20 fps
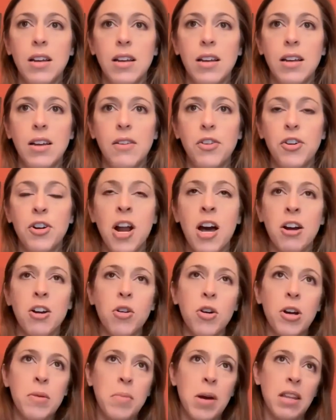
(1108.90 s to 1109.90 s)
if you're not
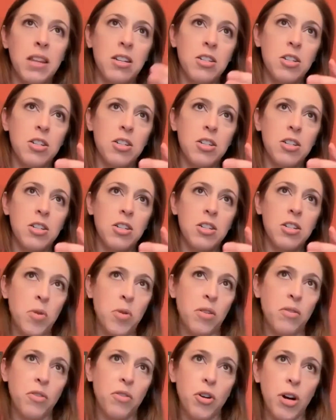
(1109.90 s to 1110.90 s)
going by the total
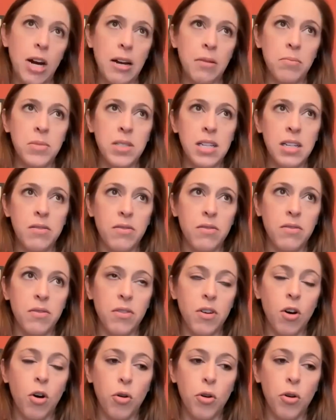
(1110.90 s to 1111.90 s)
number of grams of
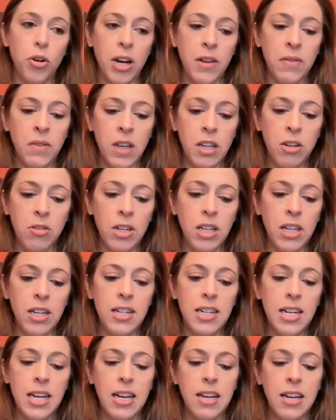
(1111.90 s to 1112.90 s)
whole grain that you need a
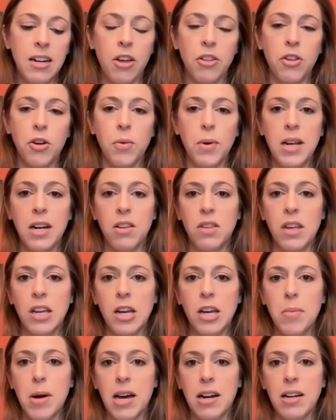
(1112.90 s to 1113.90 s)
day, another way to
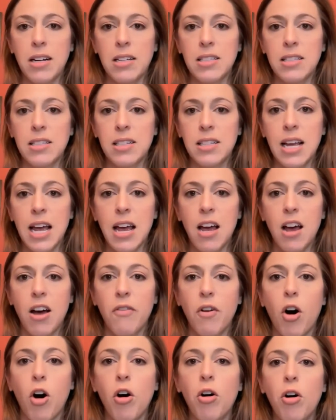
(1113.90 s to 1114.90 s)
think about it is
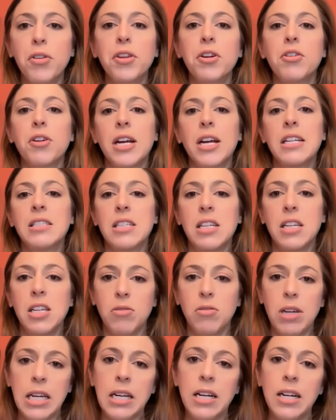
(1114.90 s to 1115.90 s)
of all the grains that
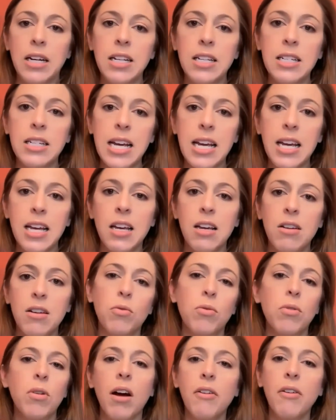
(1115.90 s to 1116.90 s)
you eat in a day,
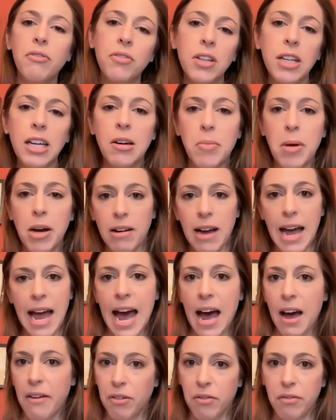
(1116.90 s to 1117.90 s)
roughly about
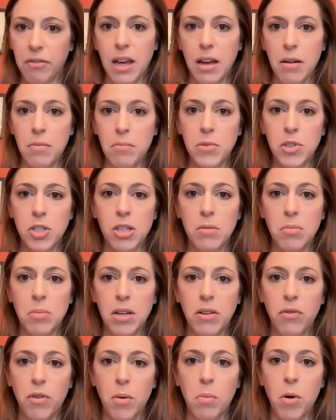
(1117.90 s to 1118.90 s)
half of them should
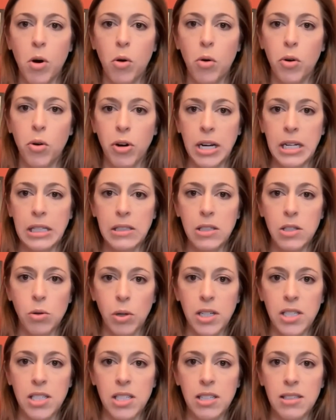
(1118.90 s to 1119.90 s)
be from whole grain
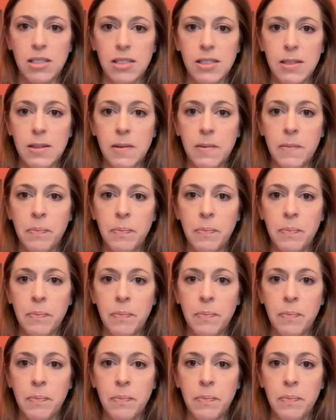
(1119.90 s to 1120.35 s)
sources.